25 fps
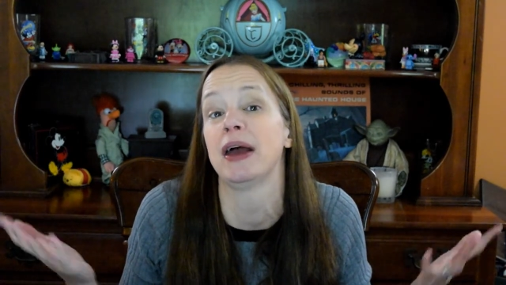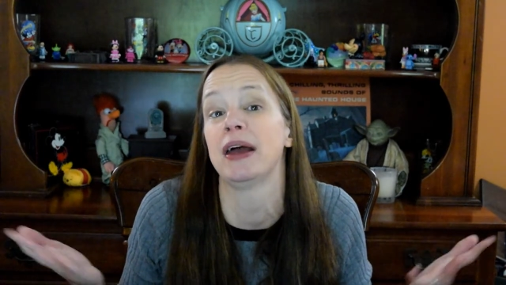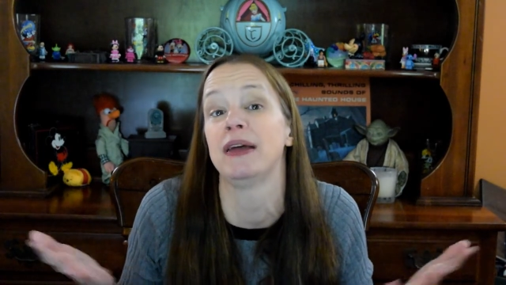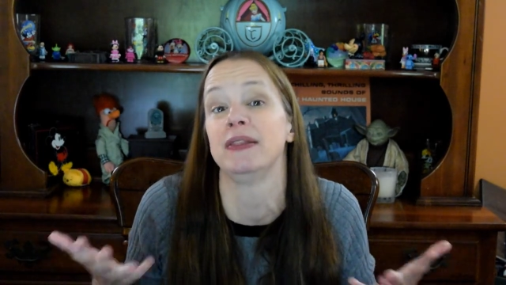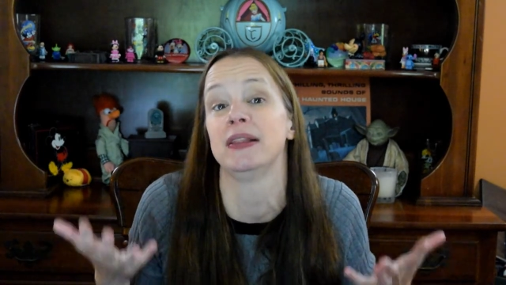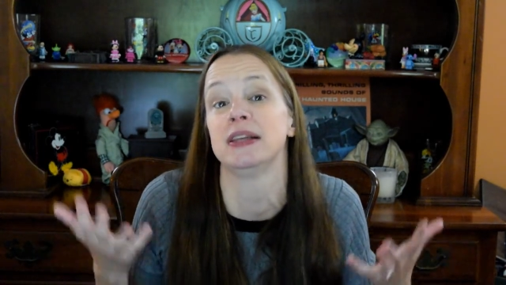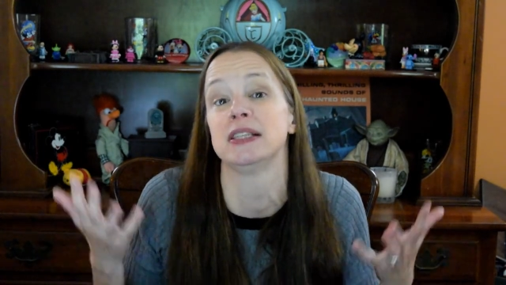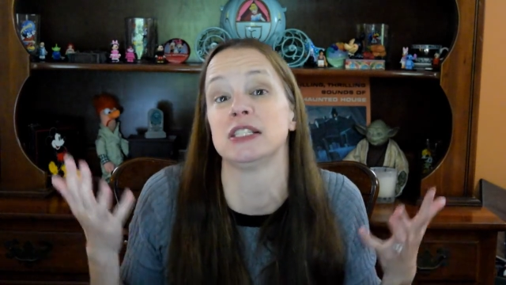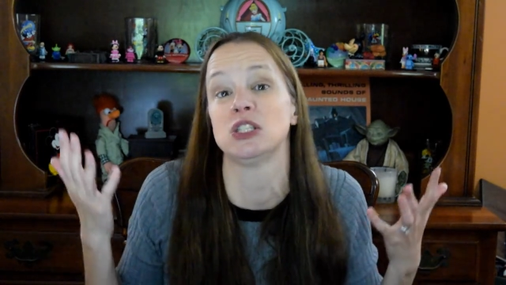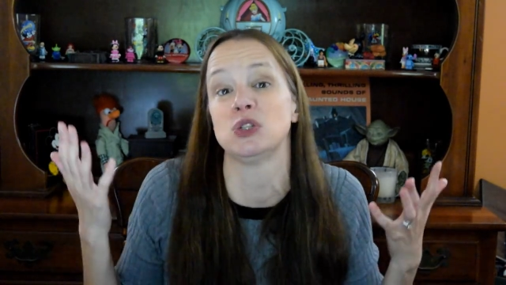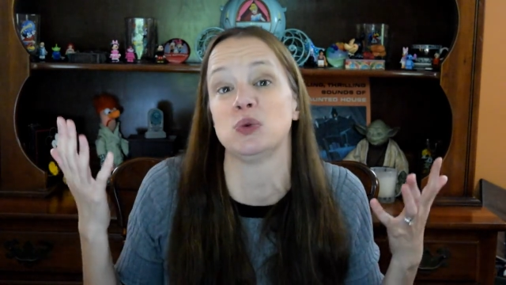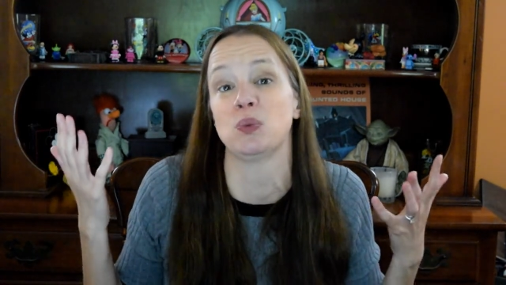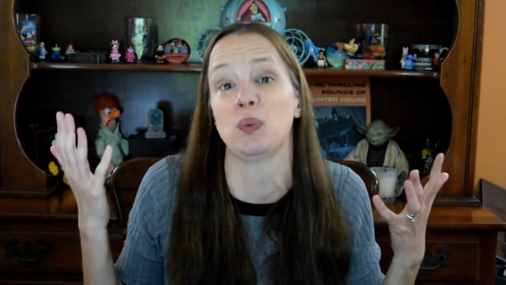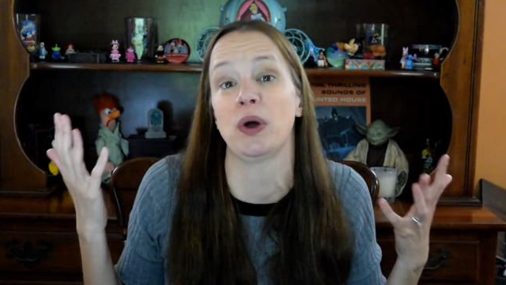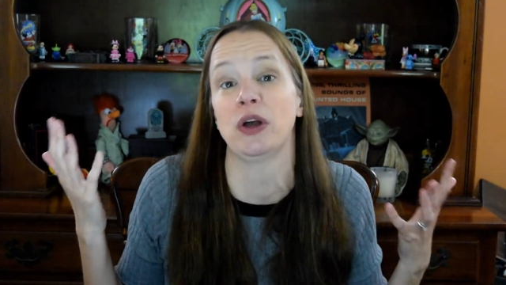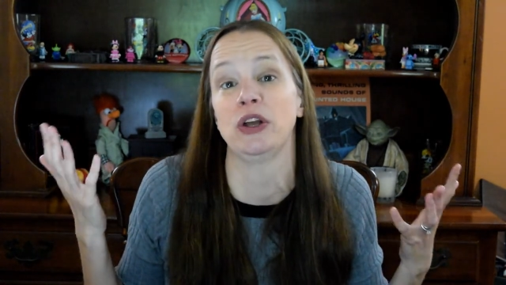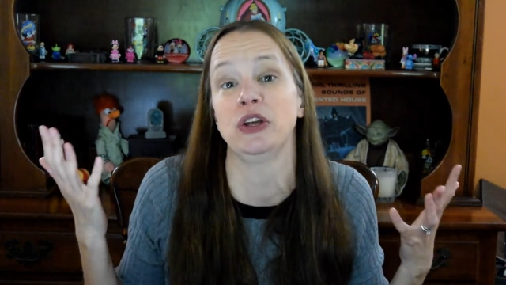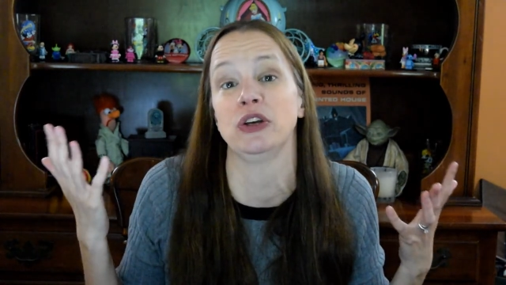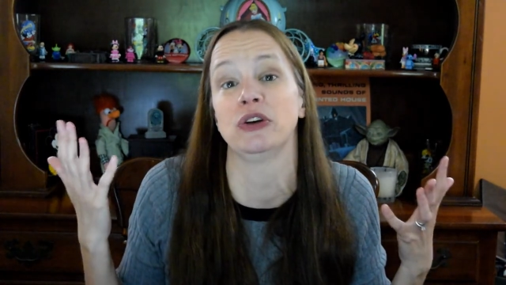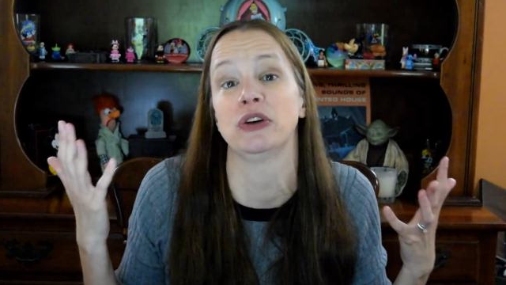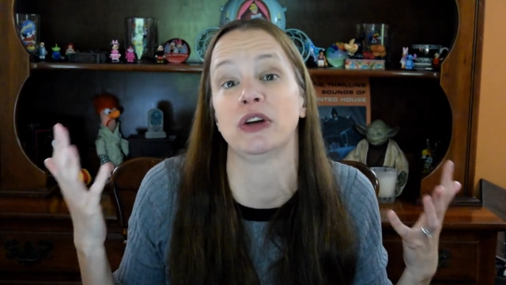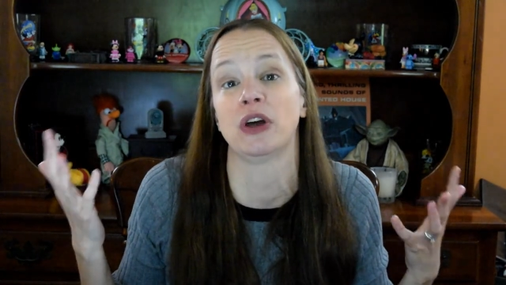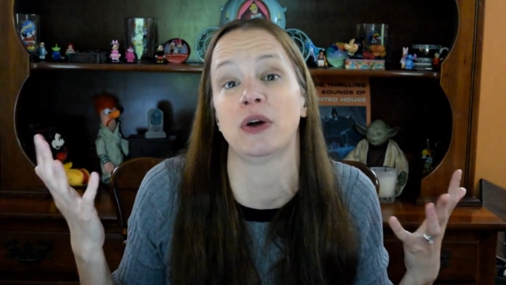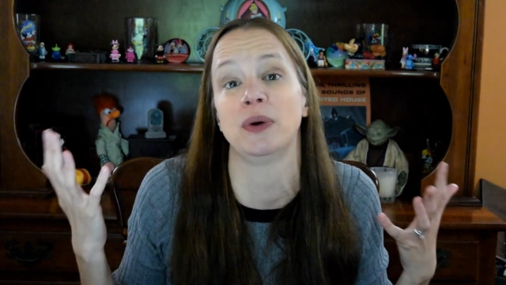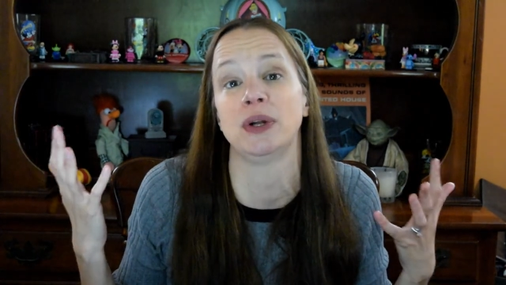and this is what
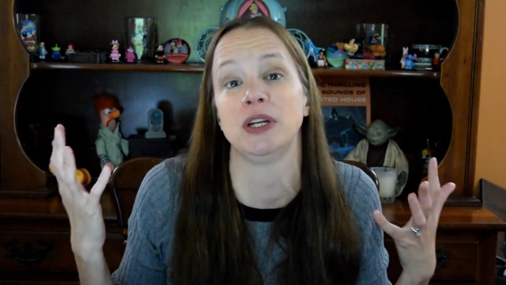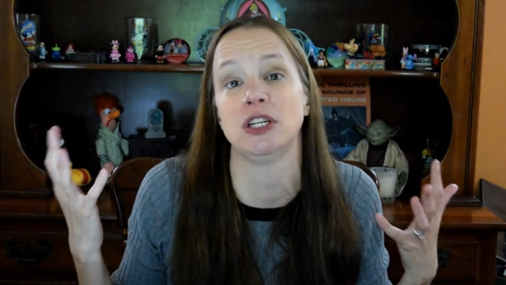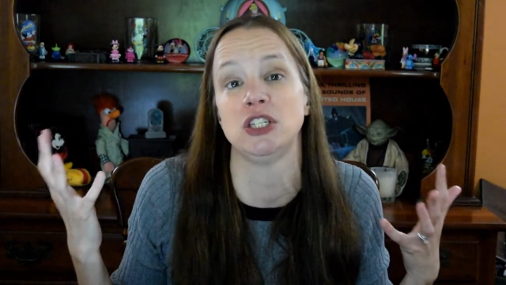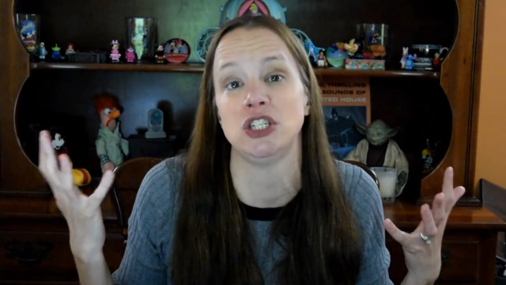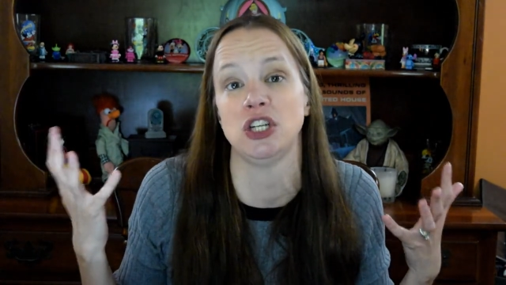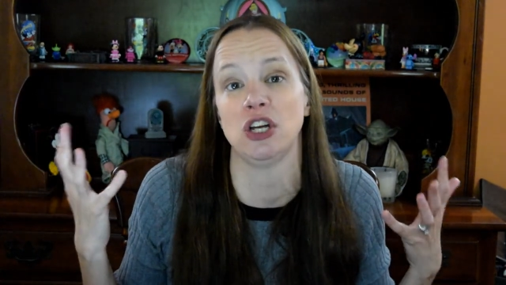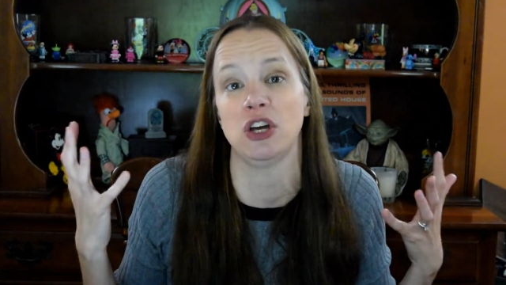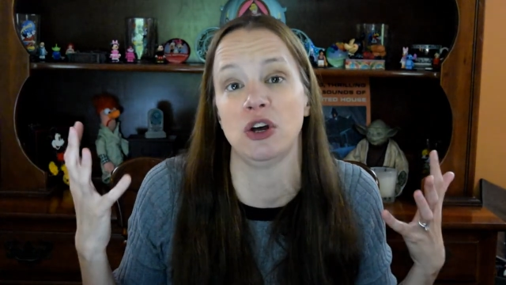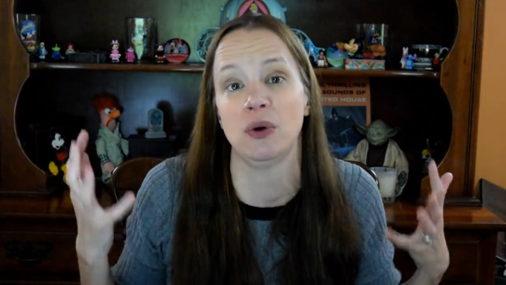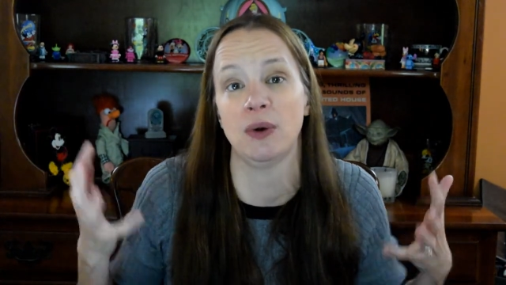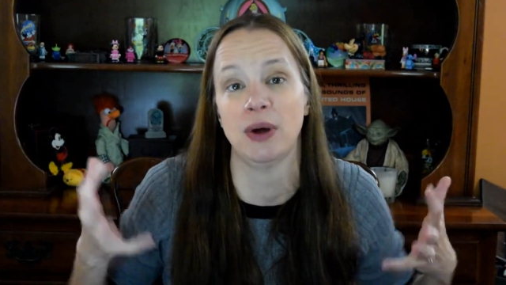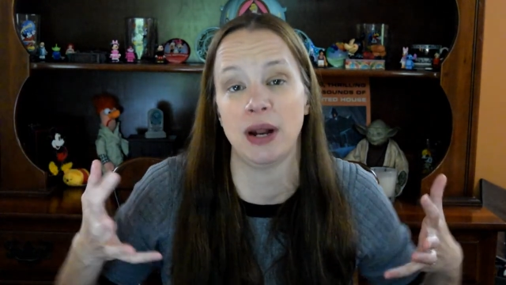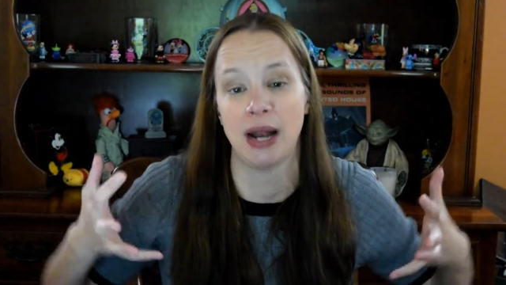you're going to do